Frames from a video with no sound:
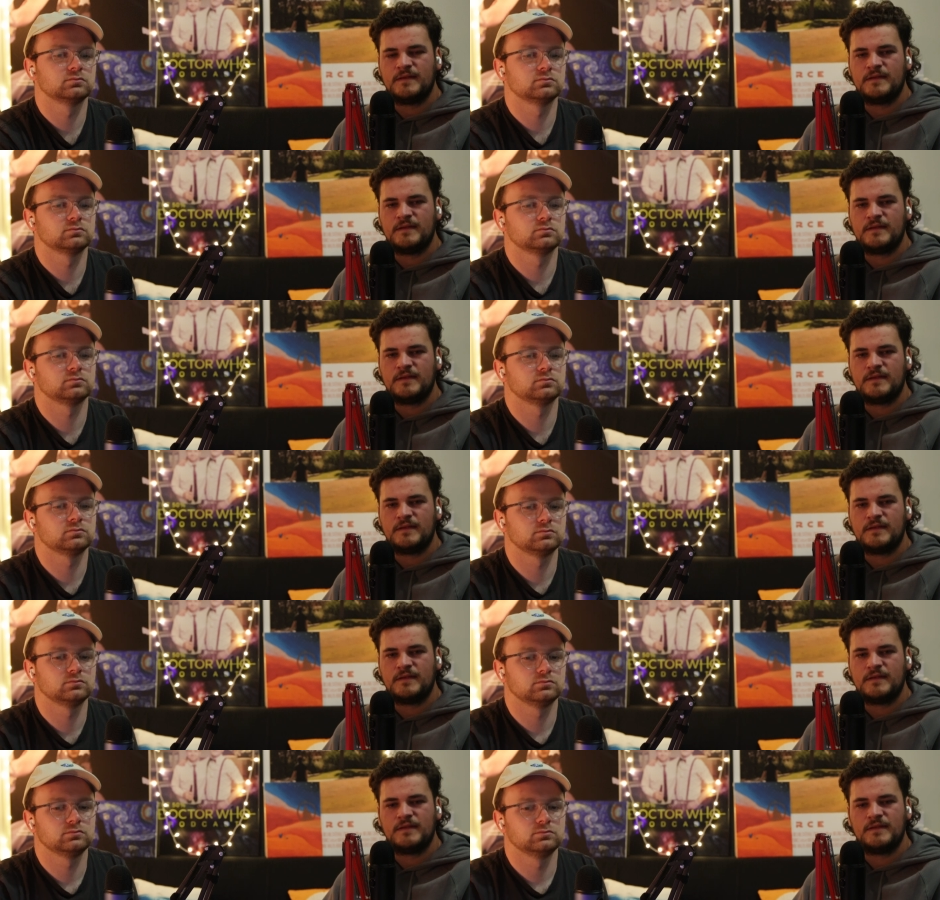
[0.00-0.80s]

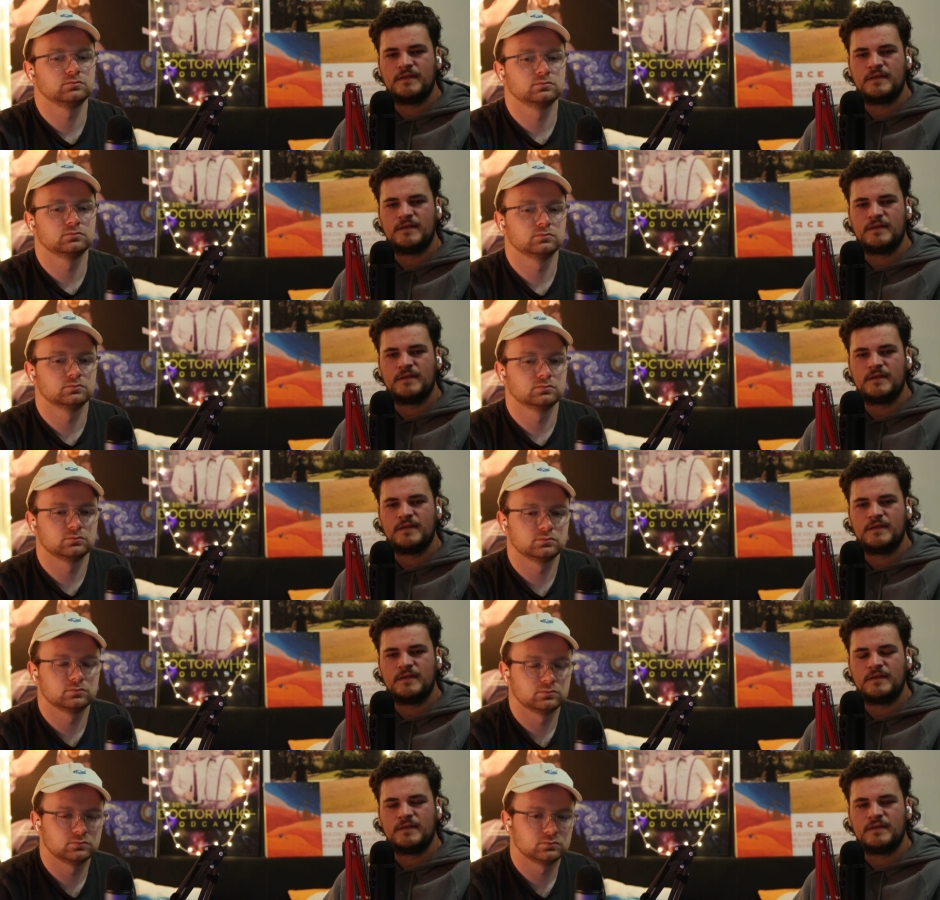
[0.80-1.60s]

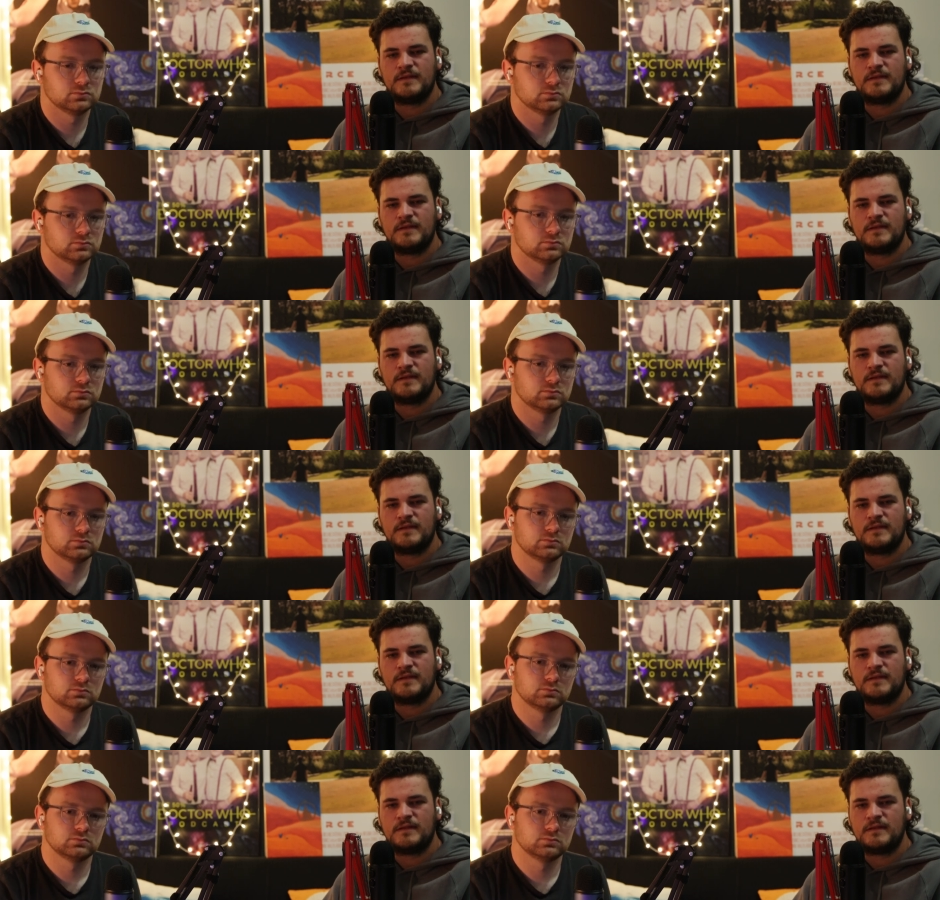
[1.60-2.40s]

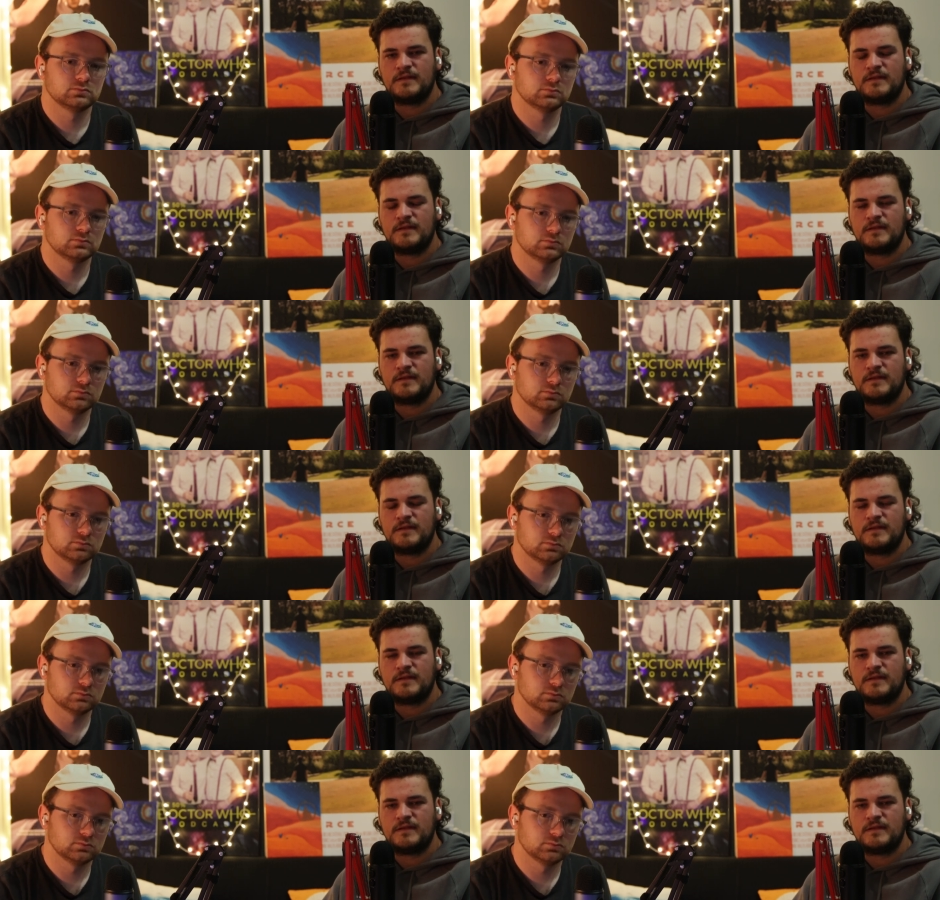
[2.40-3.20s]

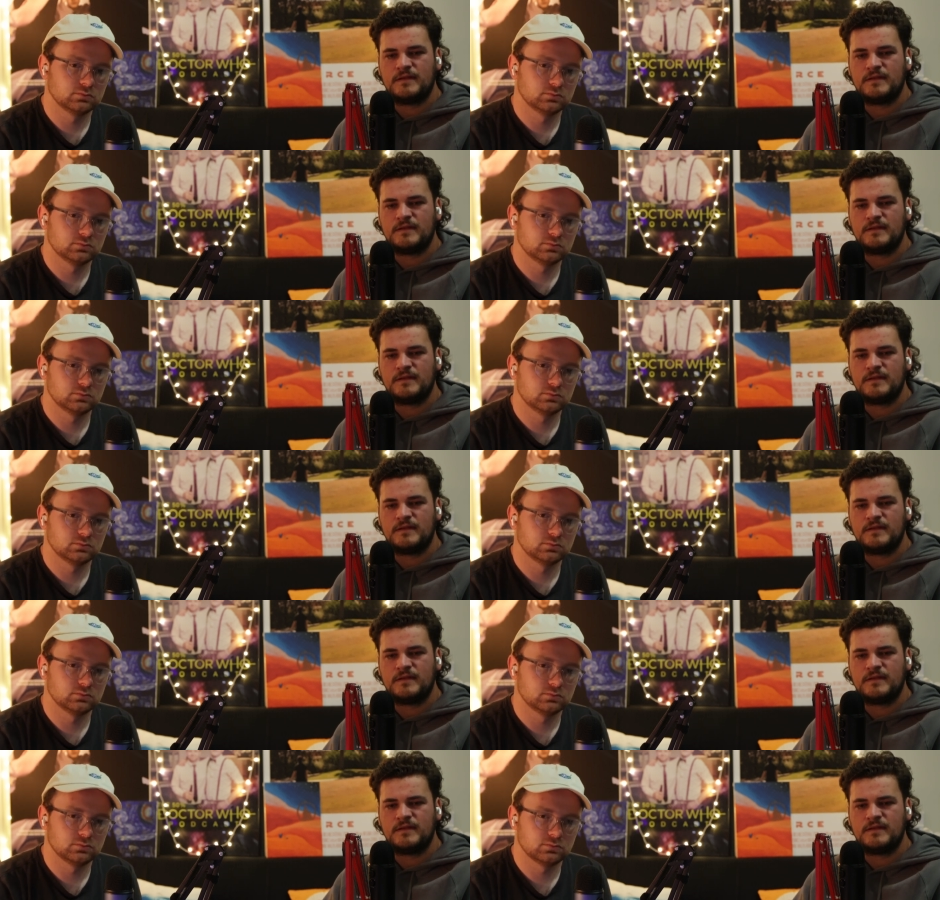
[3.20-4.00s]

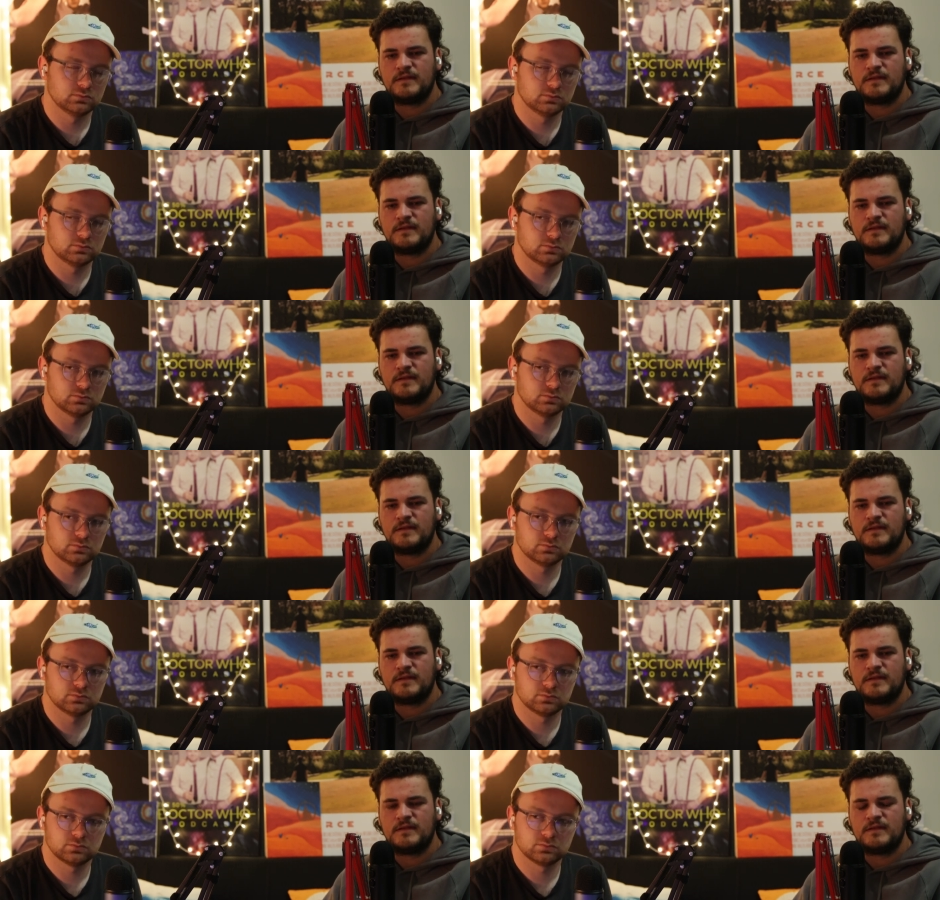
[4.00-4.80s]

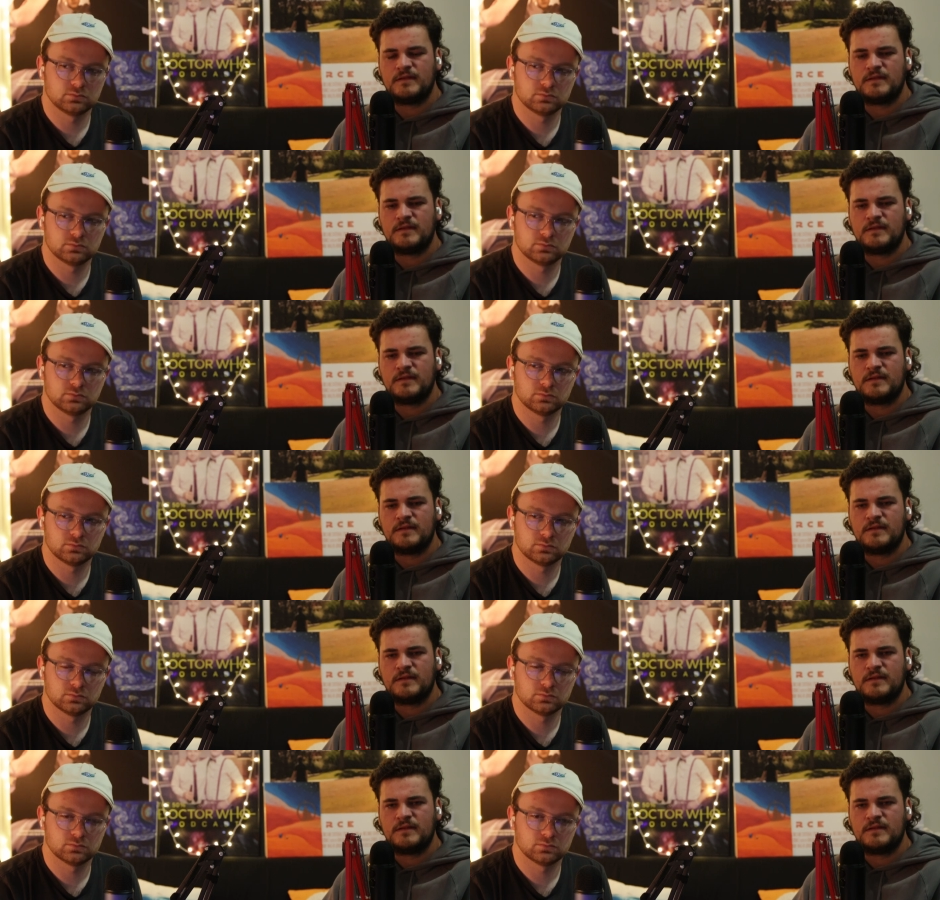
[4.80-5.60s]

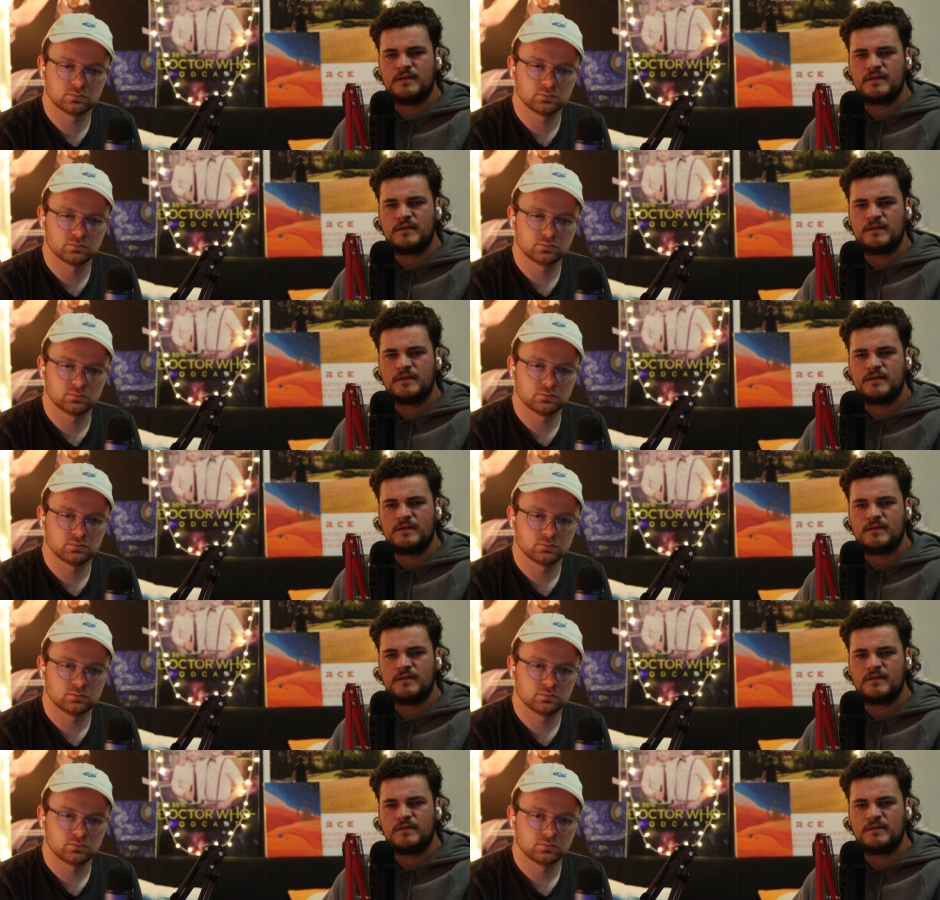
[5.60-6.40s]

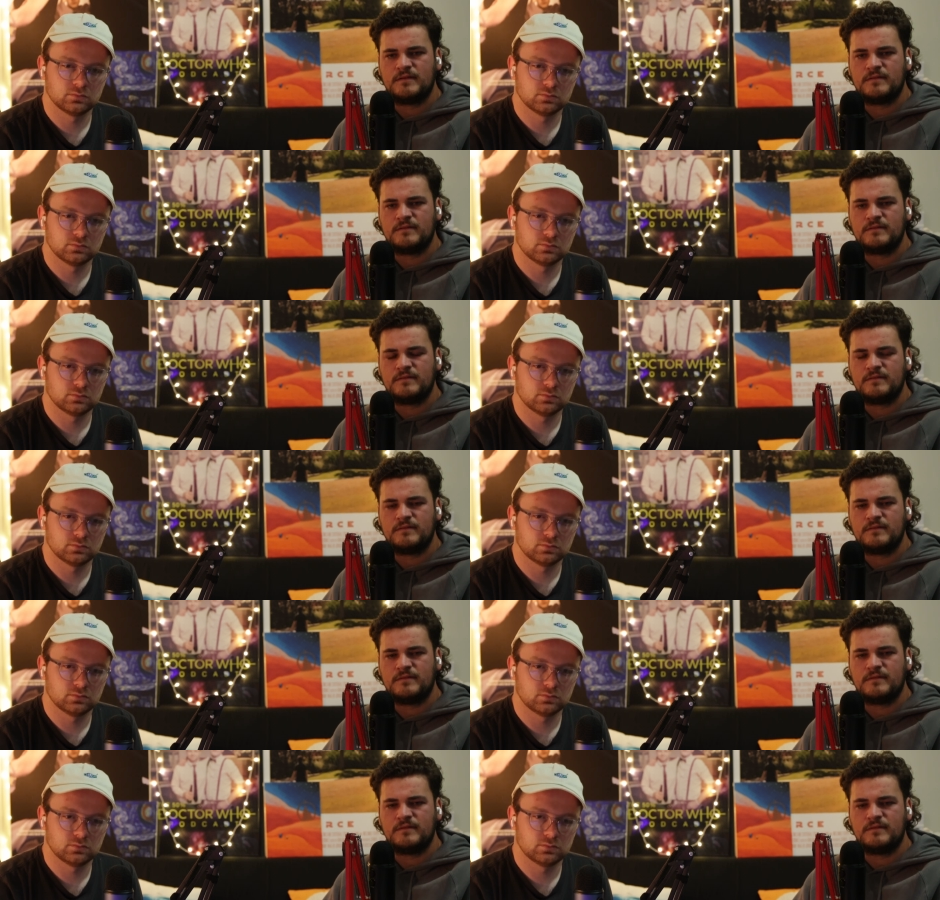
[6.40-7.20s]

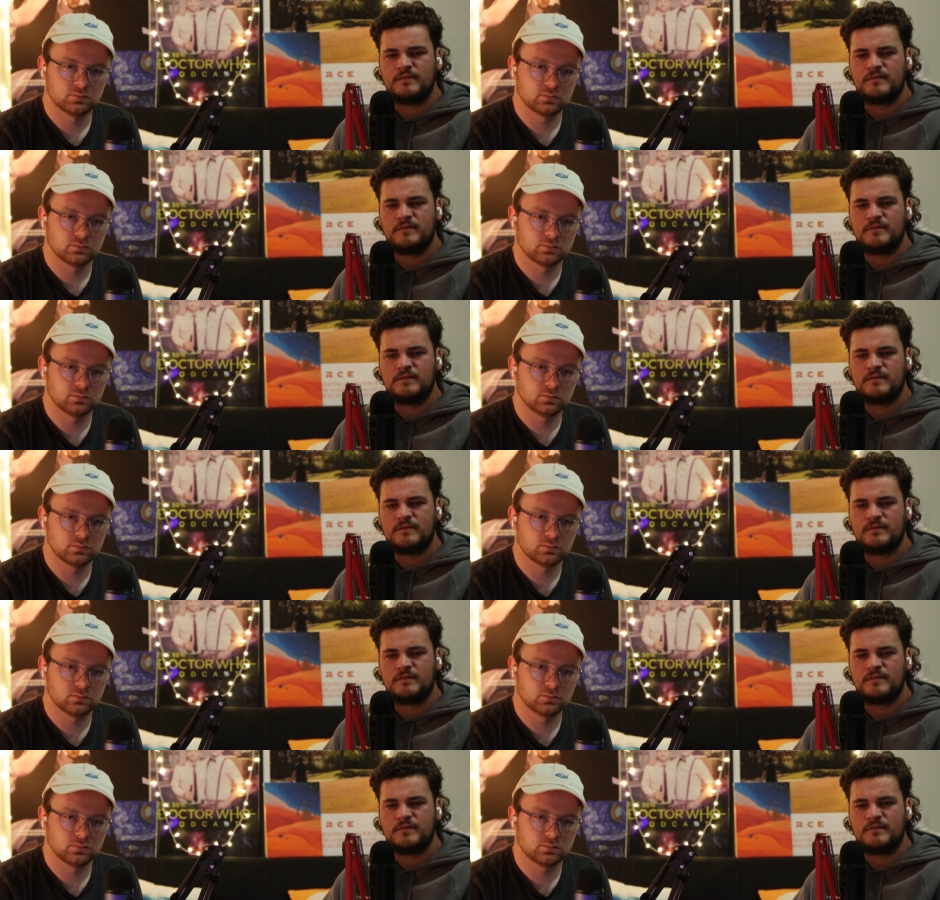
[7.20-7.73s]
No one is speaking in this clip.